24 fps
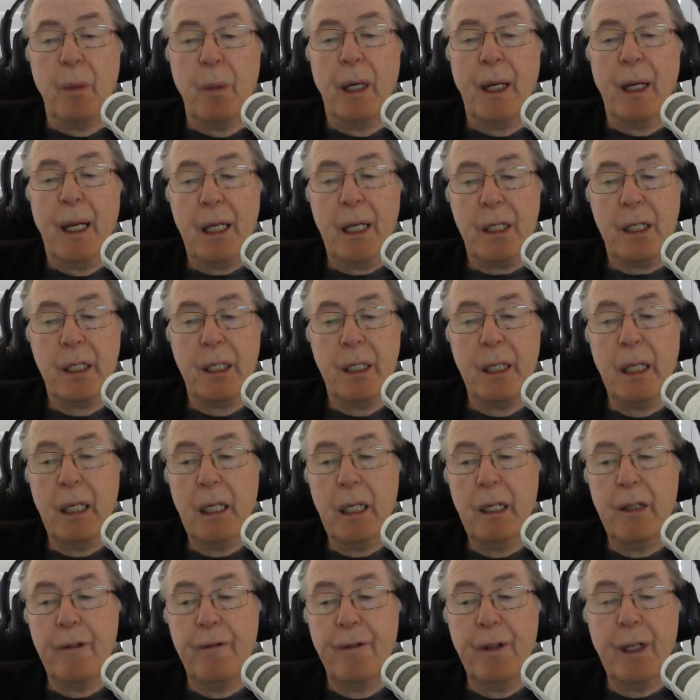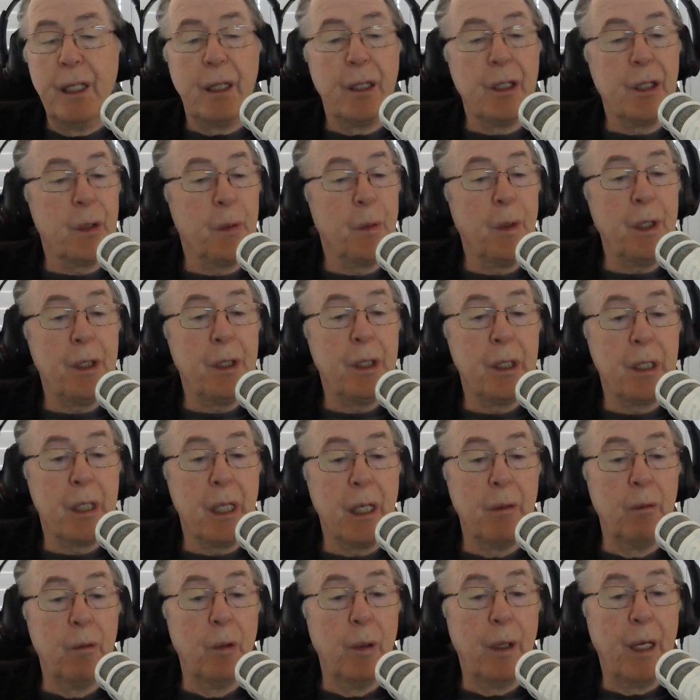might accidentally flick the switch as
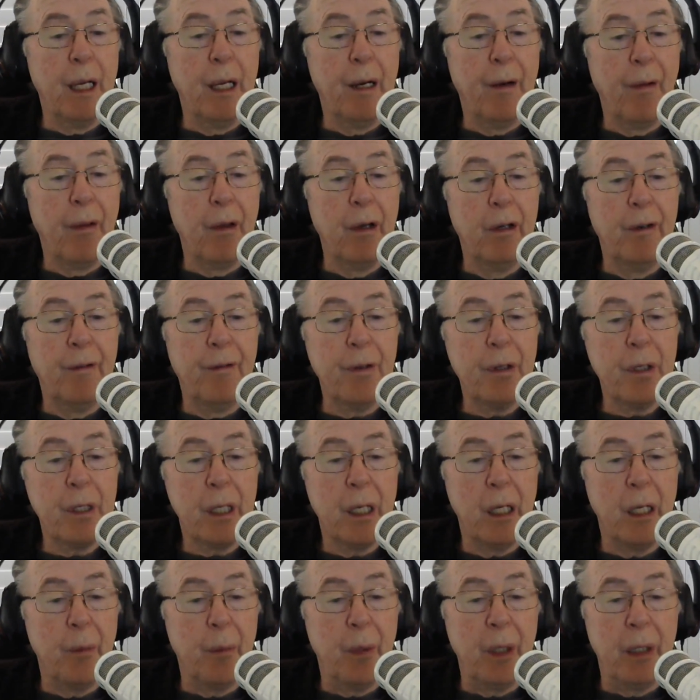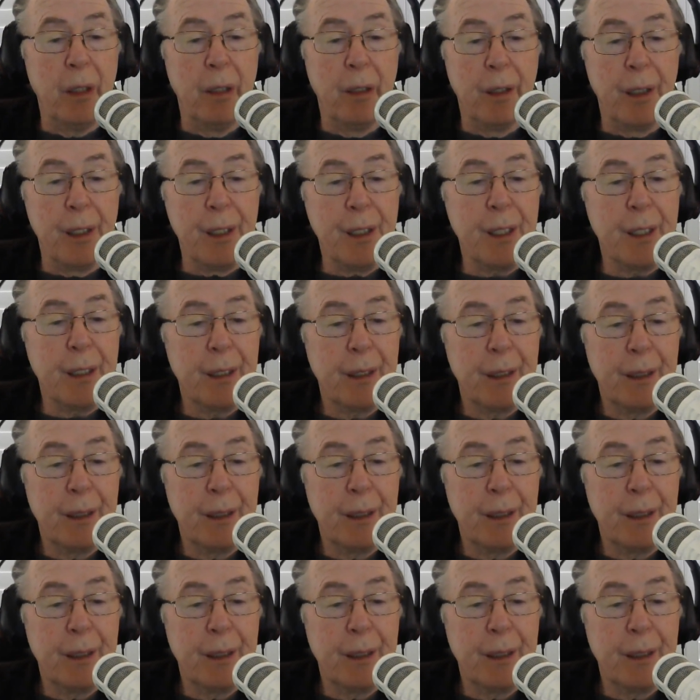they walk out of the office. That'd be nice.